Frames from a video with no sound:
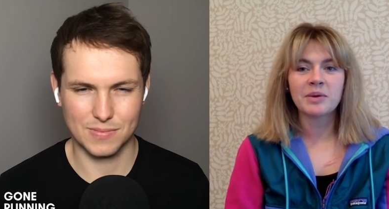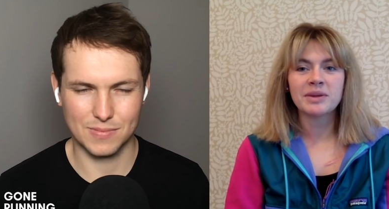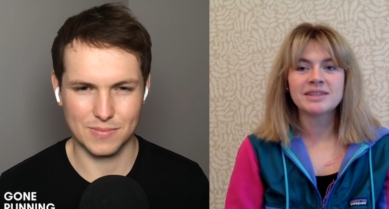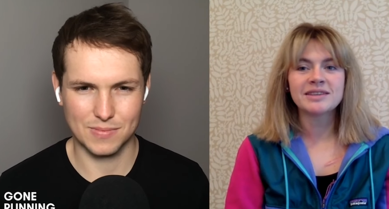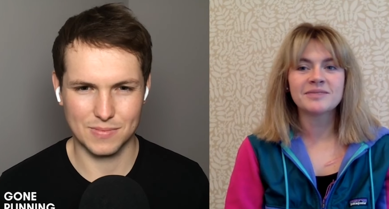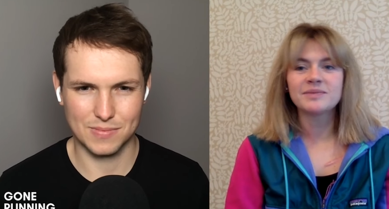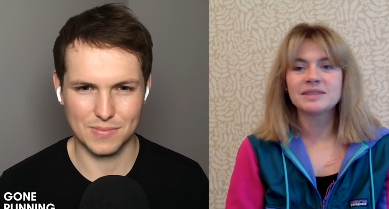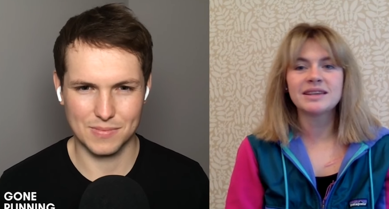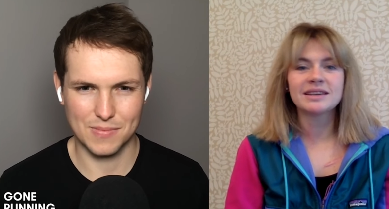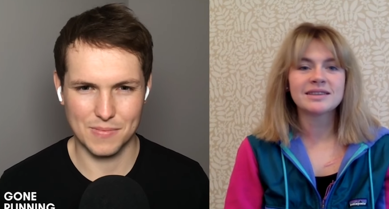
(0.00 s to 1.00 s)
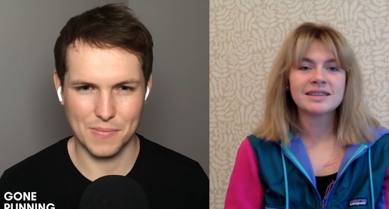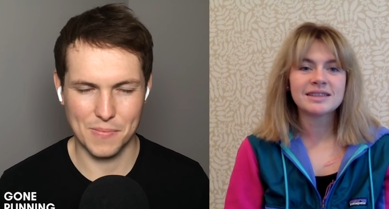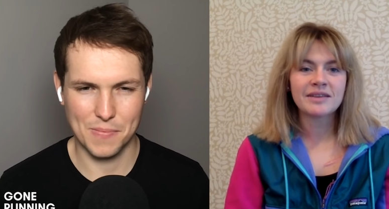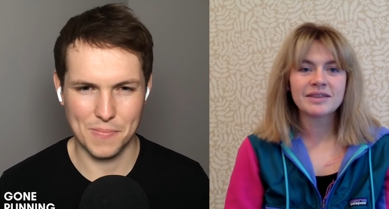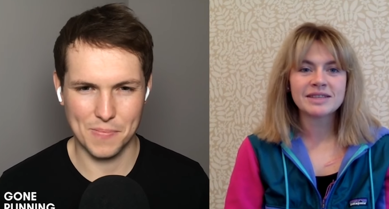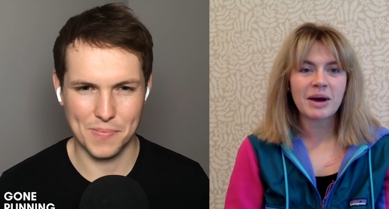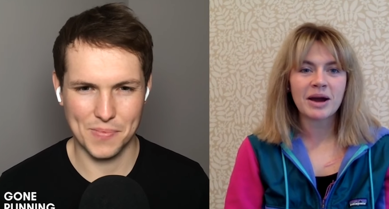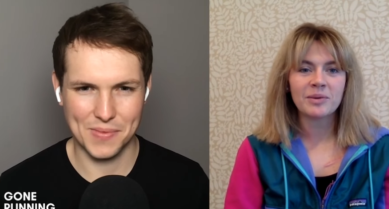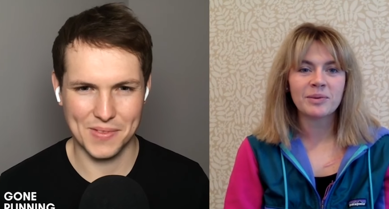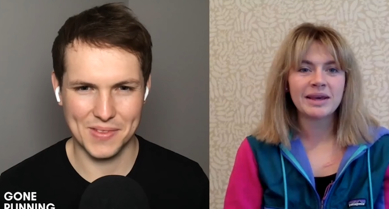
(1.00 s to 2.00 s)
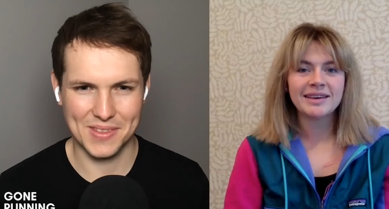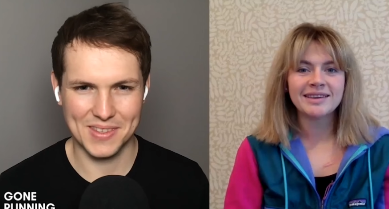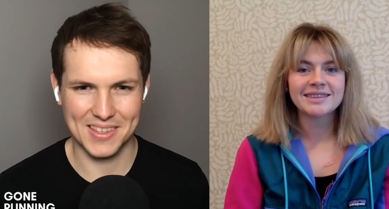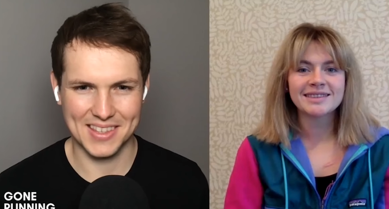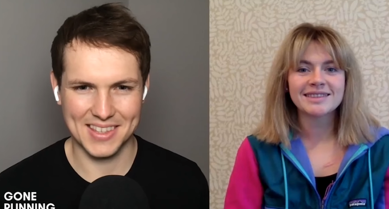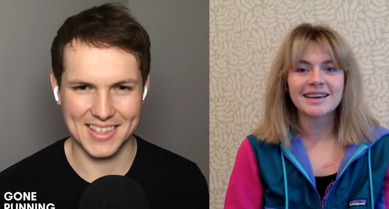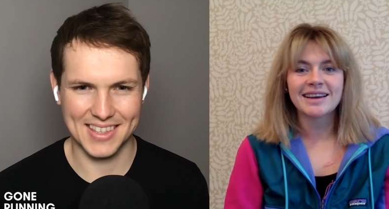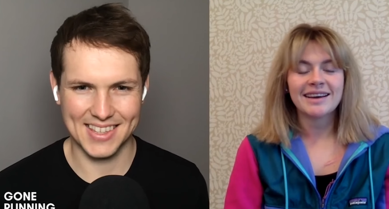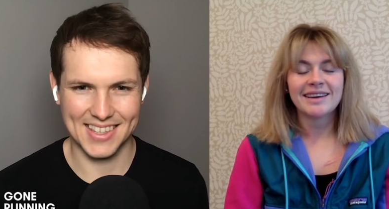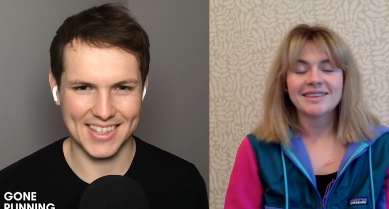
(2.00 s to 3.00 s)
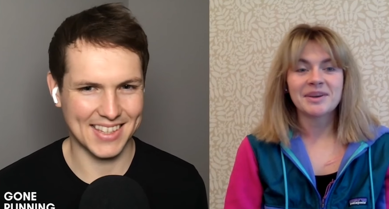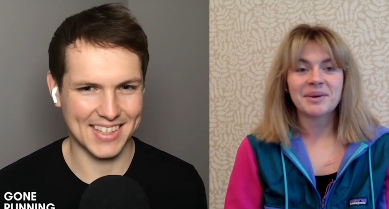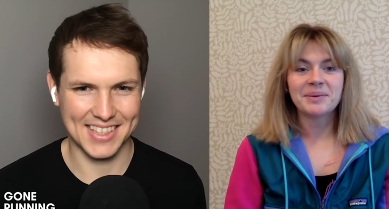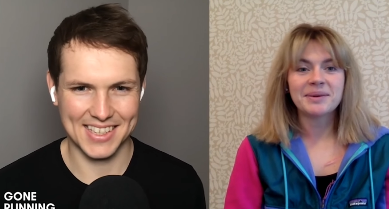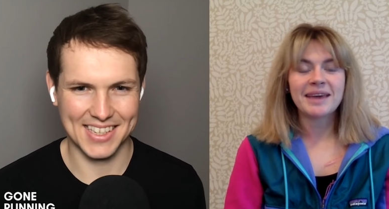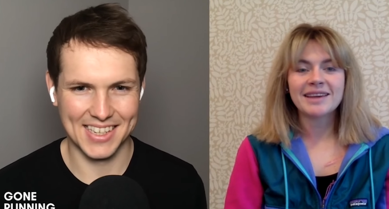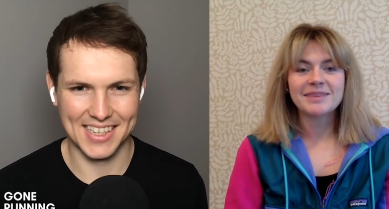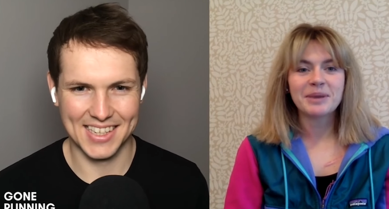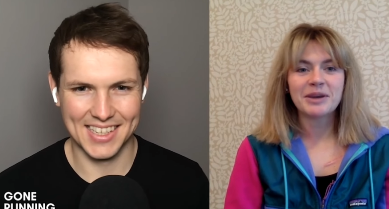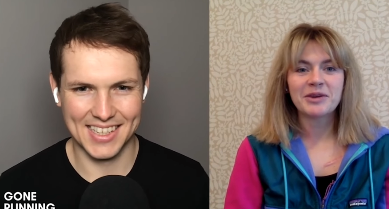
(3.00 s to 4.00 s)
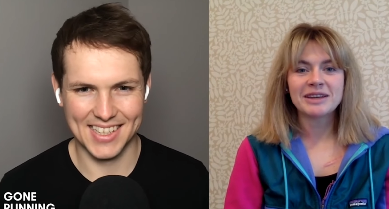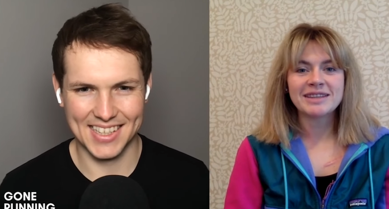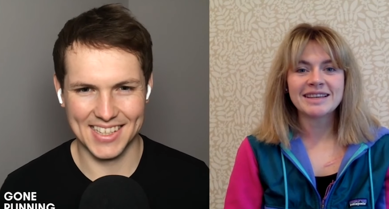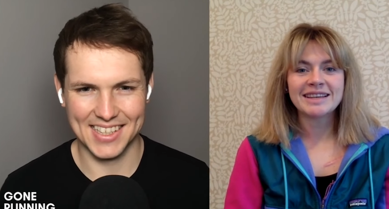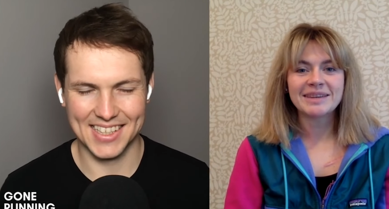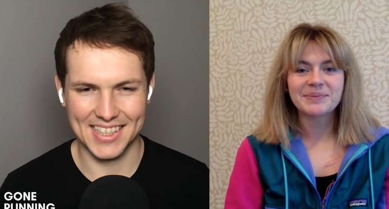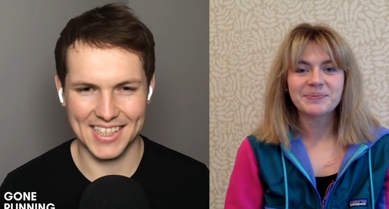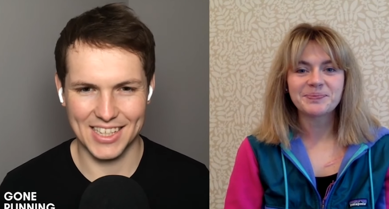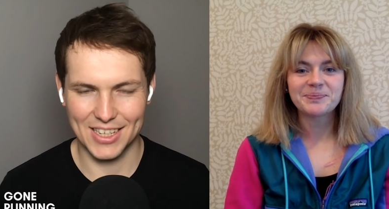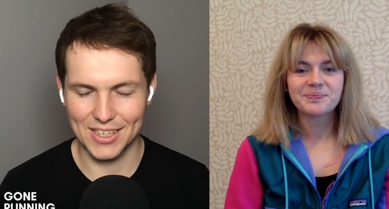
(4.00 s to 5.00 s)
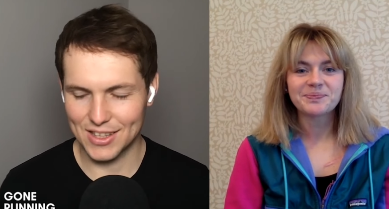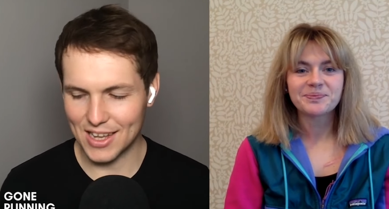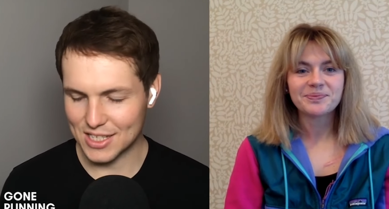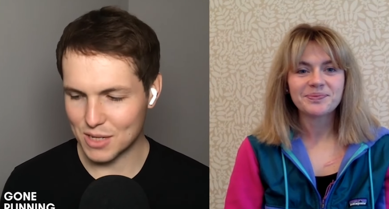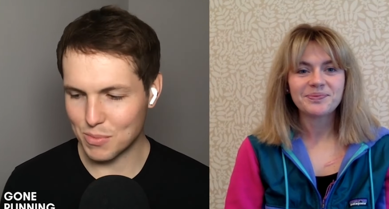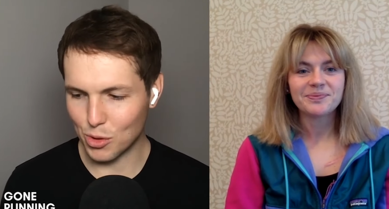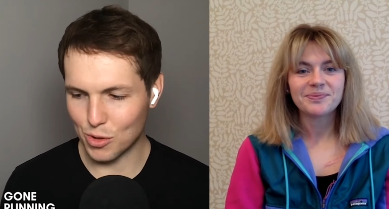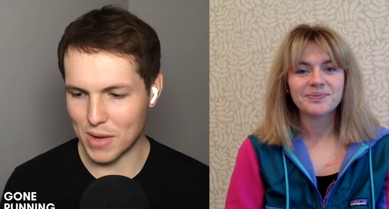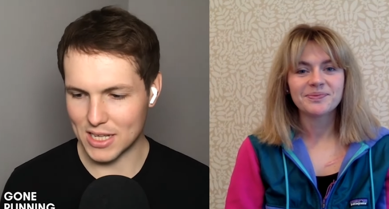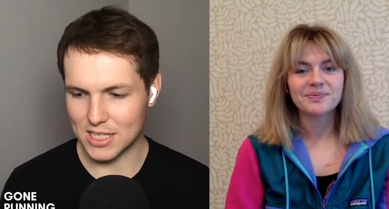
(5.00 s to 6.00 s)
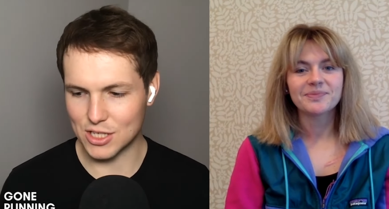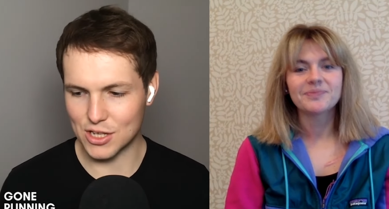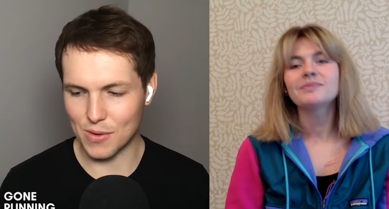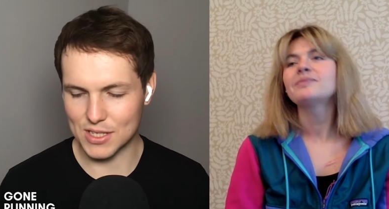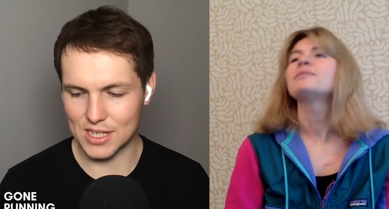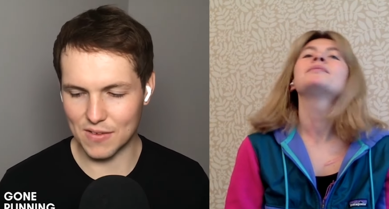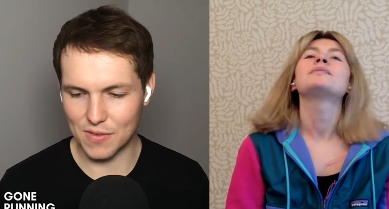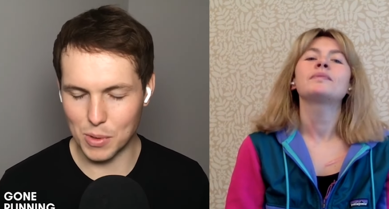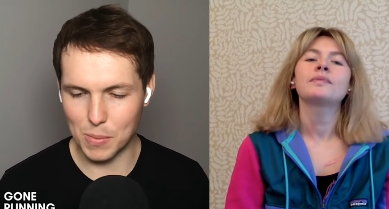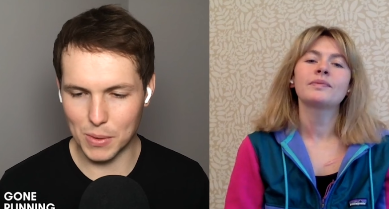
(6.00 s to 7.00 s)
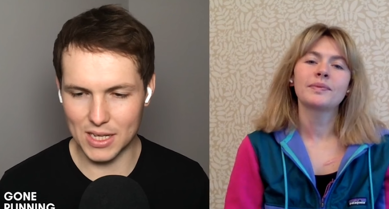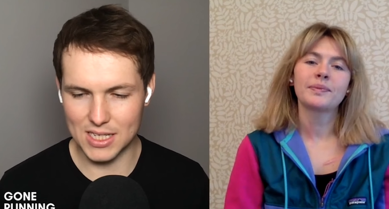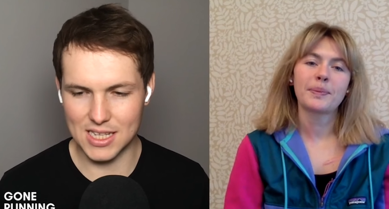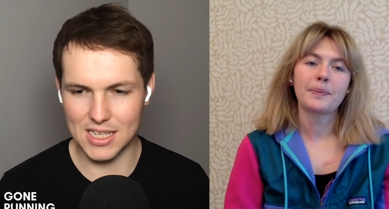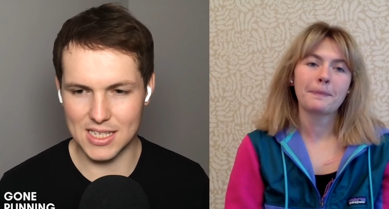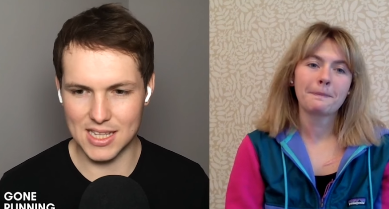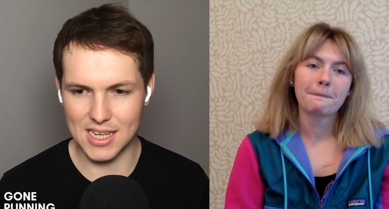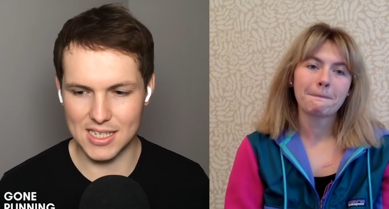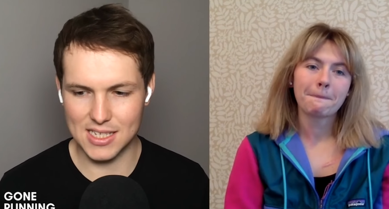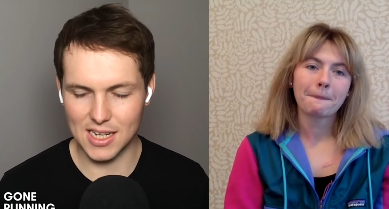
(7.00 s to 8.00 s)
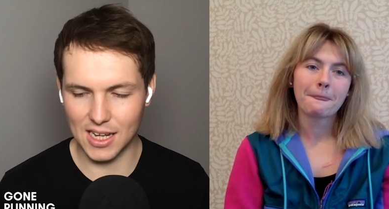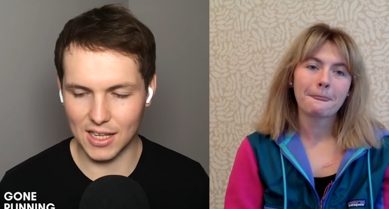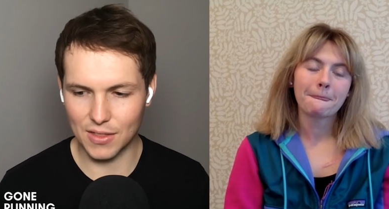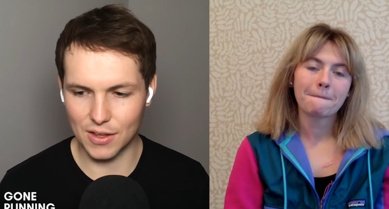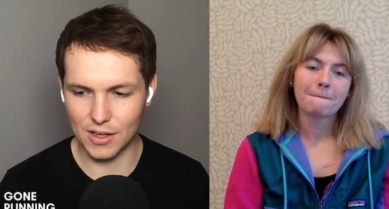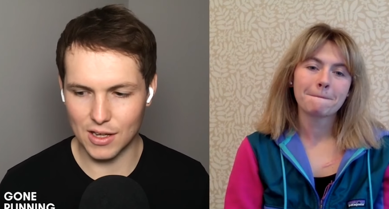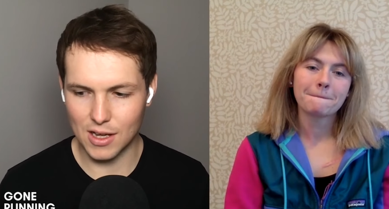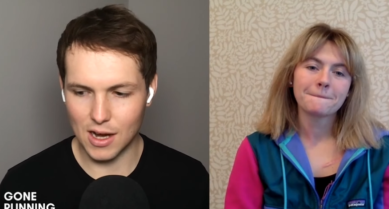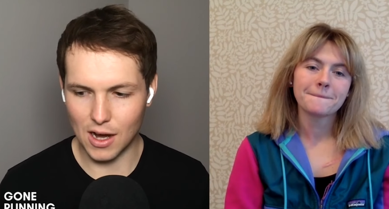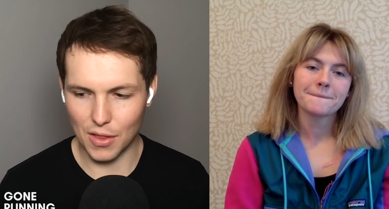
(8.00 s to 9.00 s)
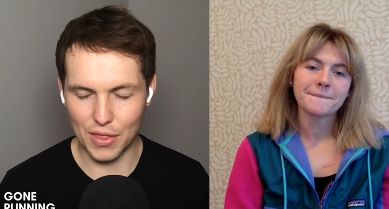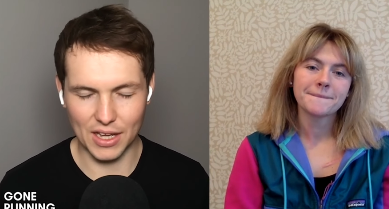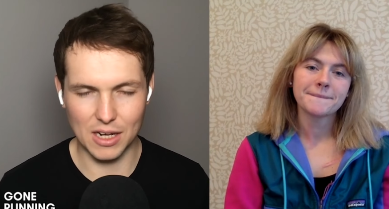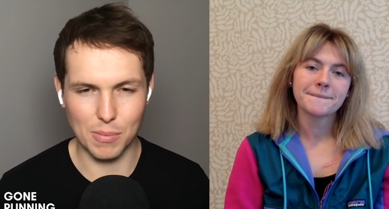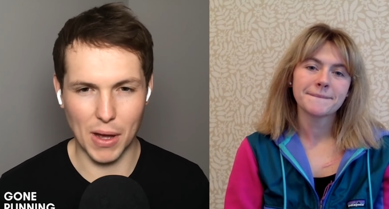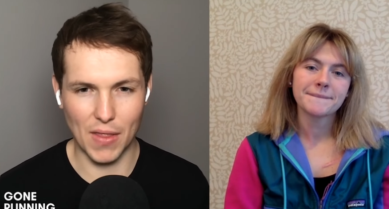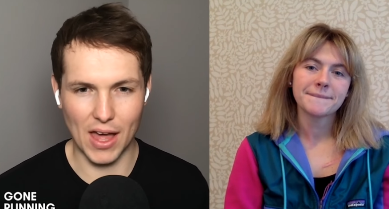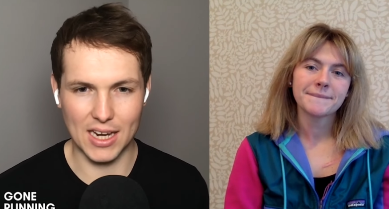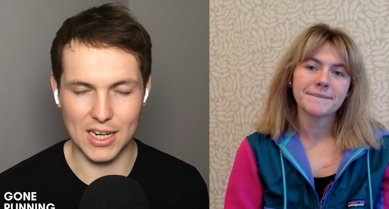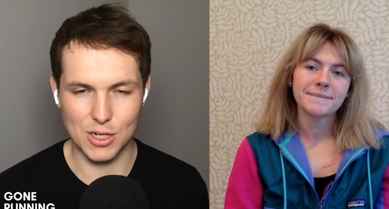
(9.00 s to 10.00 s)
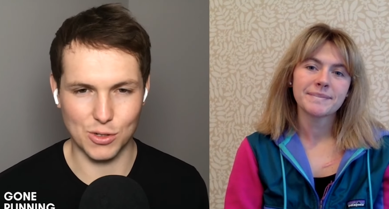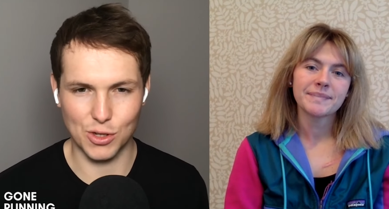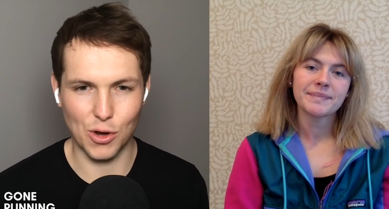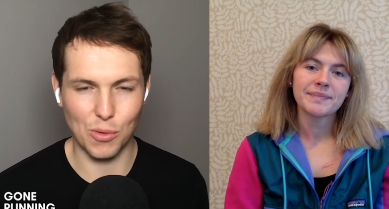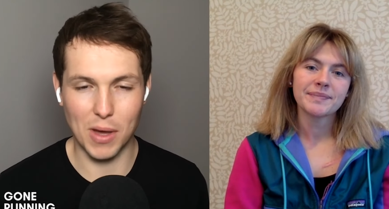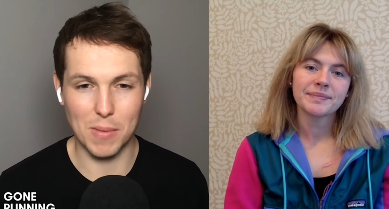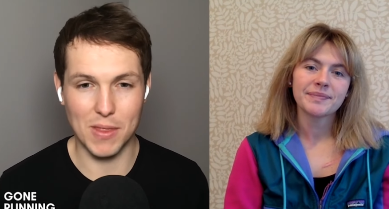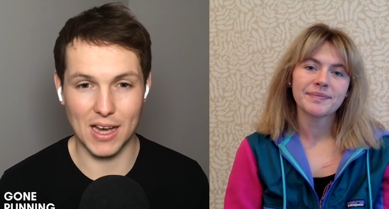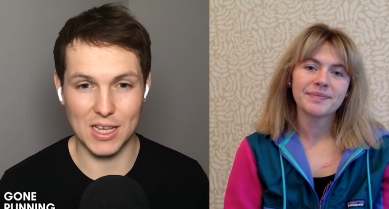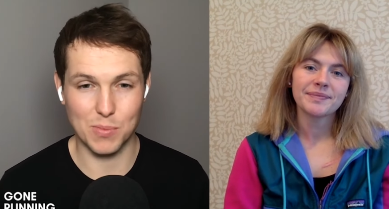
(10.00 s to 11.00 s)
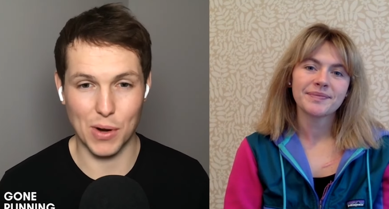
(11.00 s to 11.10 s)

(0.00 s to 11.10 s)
Speaker 1: going to 60, 70 mile weeks. So yeah, it's a bit crazy.
Speaker 2: That's an important message, though, isn't it, for people listening to this? Like that are thinking about that initial goal. Maybe that is